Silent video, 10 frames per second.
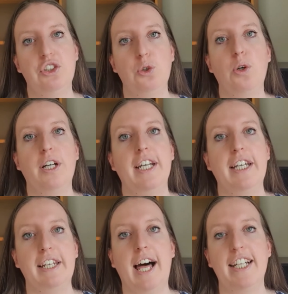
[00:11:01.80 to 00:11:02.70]
joy,
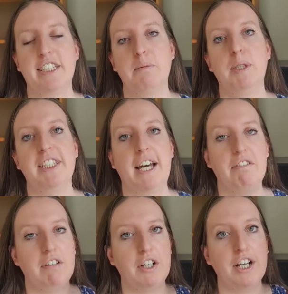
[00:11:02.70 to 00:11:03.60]
enlightenment have
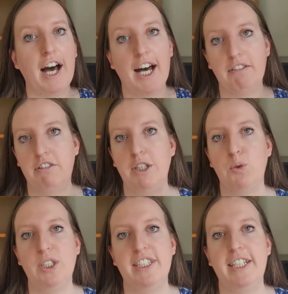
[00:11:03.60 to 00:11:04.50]
very high
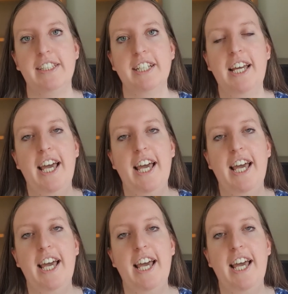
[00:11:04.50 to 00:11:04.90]
frequencies,